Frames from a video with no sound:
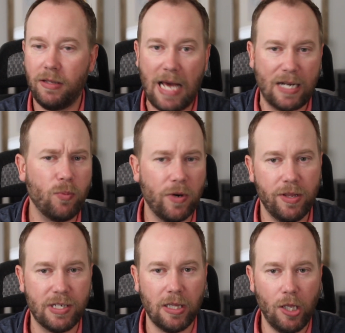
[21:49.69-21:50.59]
that's where
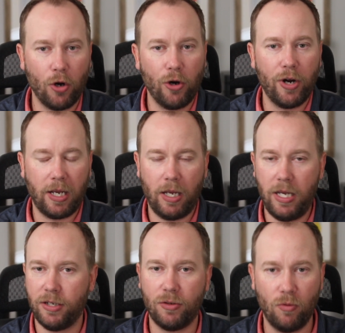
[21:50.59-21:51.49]
this learning
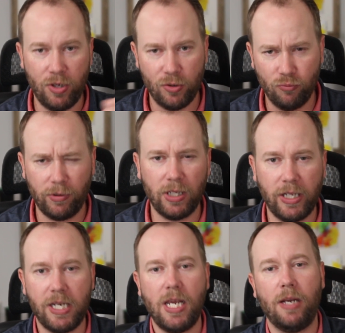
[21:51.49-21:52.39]
is
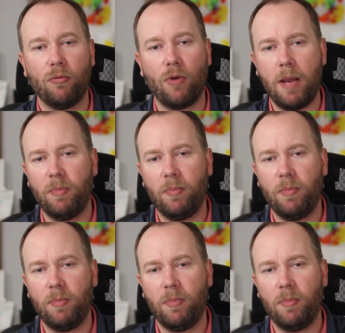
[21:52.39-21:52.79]
really key, right?